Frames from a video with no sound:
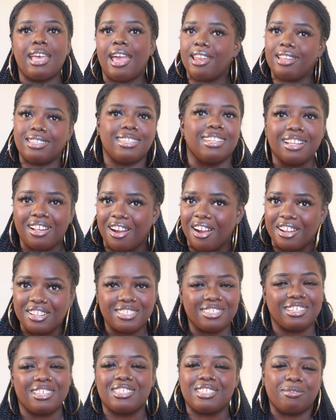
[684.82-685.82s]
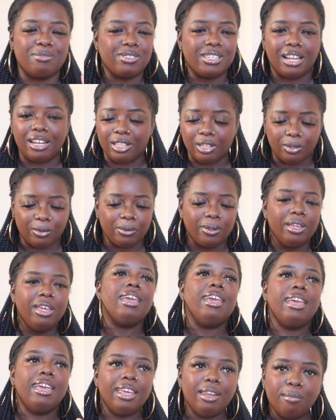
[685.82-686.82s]
add to the cart, sis. I'm telling you,
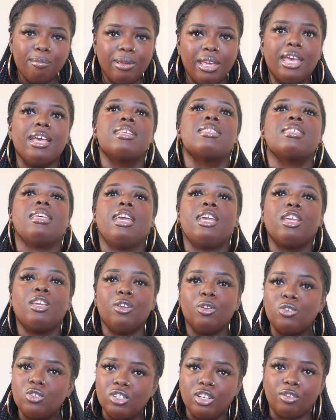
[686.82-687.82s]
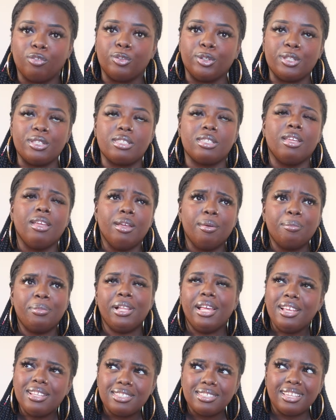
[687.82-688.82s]
it makes a huge difference.
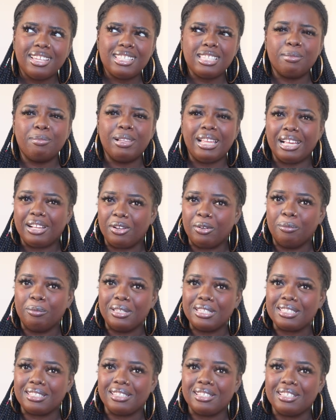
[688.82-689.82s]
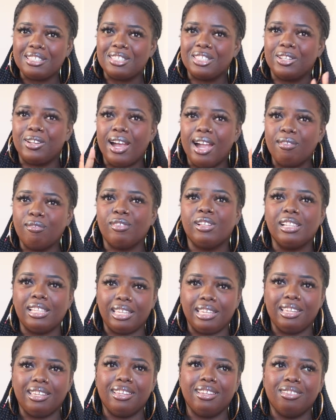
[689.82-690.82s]
Plus, it's a black owned business. So I
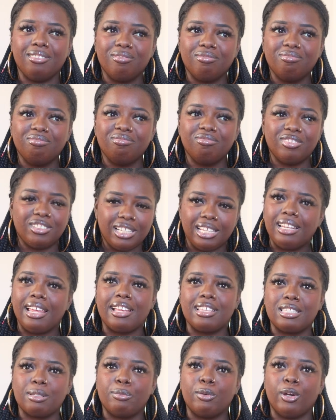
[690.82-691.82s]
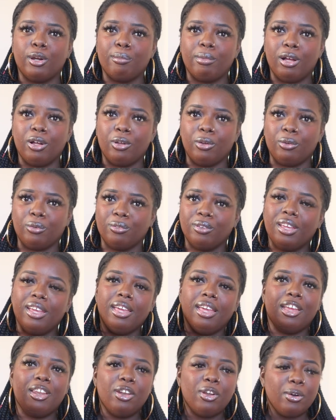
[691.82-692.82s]
really really like supporting my own
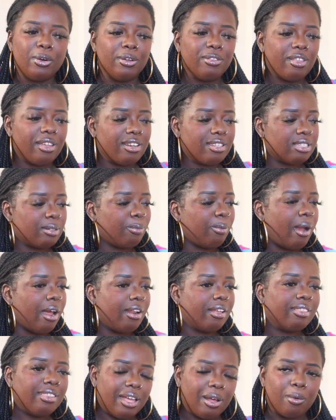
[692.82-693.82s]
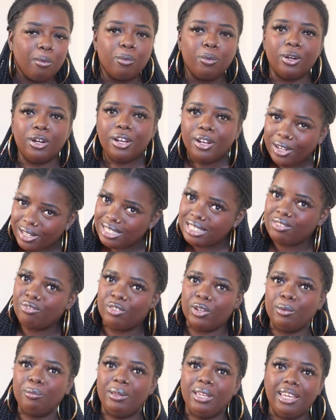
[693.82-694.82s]
and knowing that it's a product that works
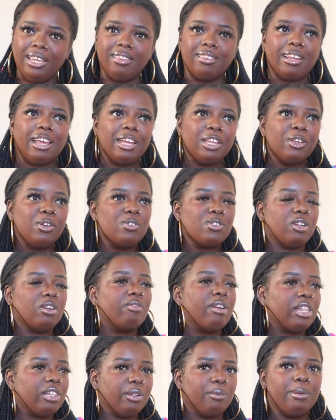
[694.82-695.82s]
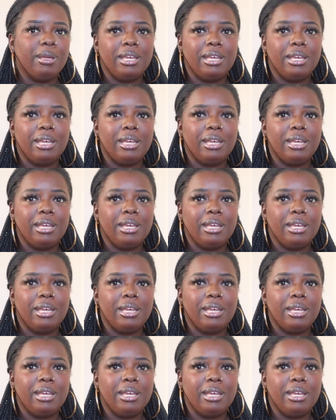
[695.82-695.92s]
for me that I use on a regular